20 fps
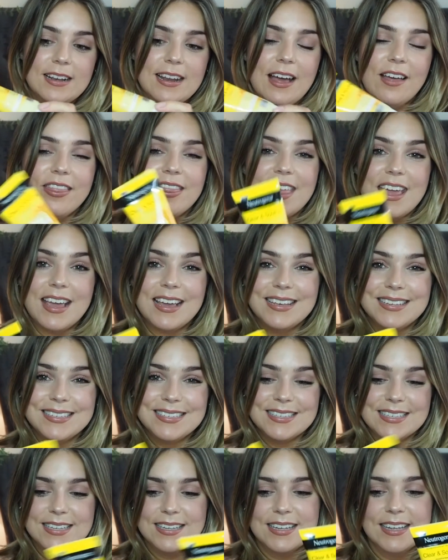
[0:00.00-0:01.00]
Now
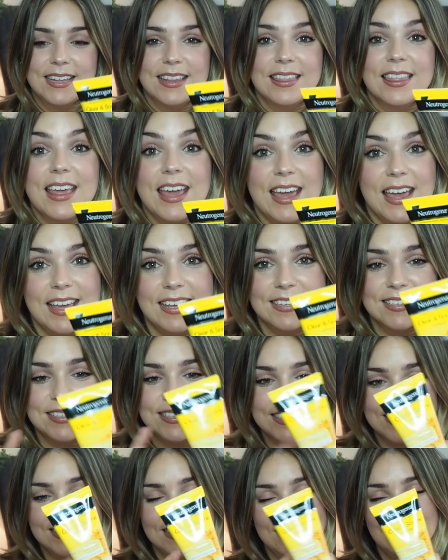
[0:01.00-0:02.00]
this
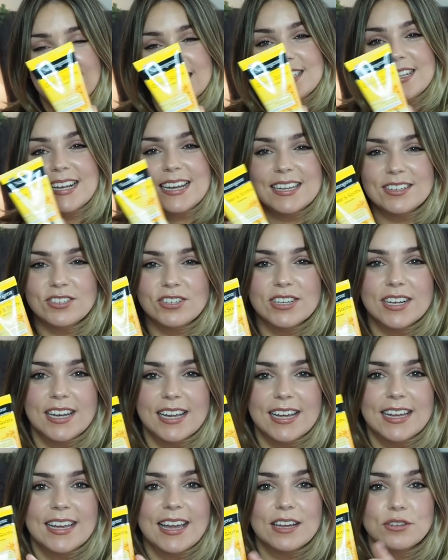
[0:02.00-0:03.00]
is
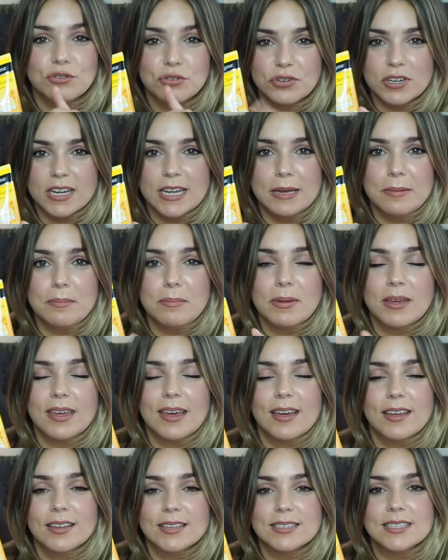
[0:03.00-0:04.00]
literally a dream,
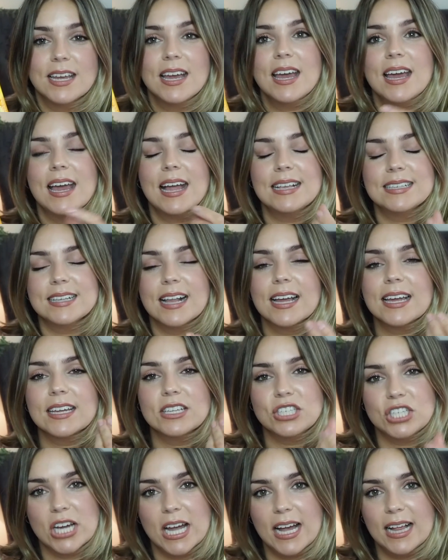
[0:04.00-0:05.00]
because it's like a
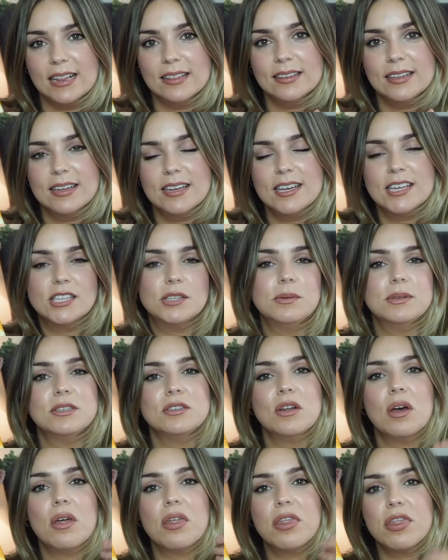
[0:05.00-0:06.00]
gel, so it's
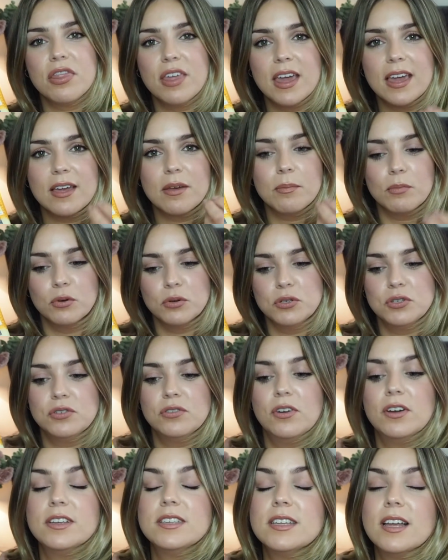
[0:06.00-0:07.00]
not a thick
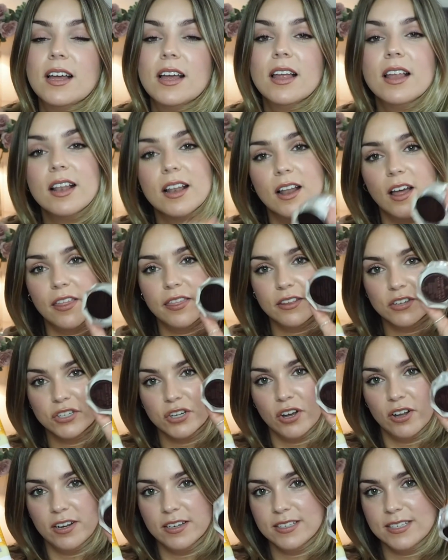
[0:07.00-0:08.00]
moisturiser like the
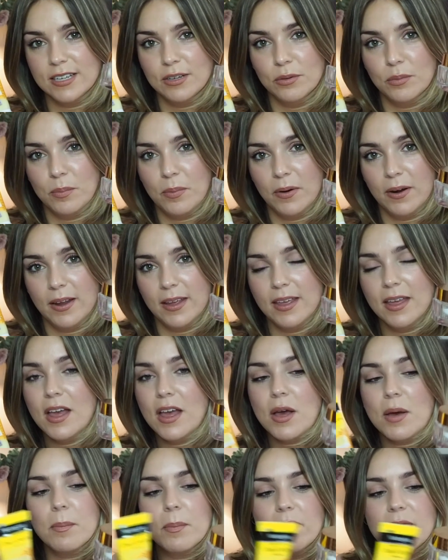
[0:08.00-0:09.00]
Charlotte Tilbury,
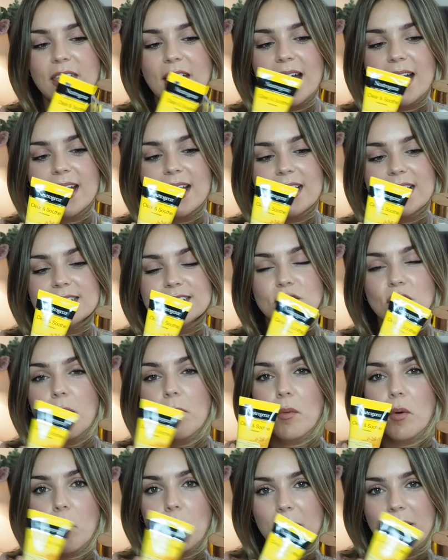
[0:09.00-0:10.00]
but that has
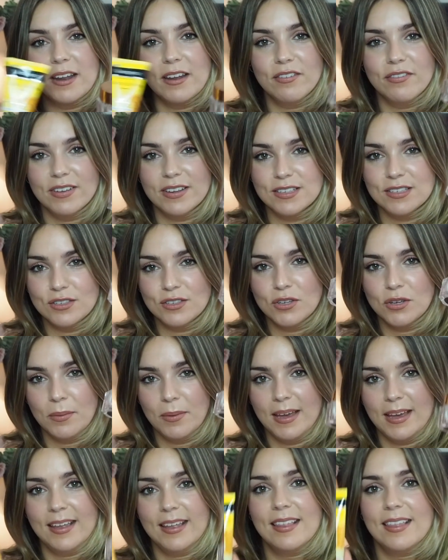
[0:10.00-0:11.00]
got more benefits to
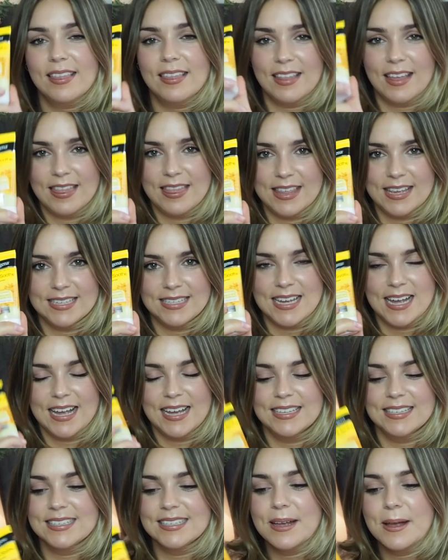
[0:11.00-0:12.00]
it than this
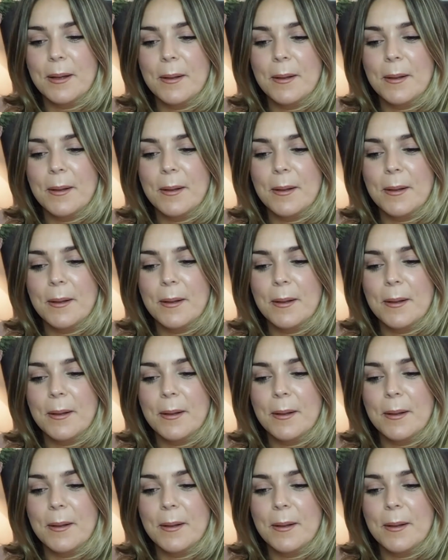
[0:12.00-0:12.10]
has.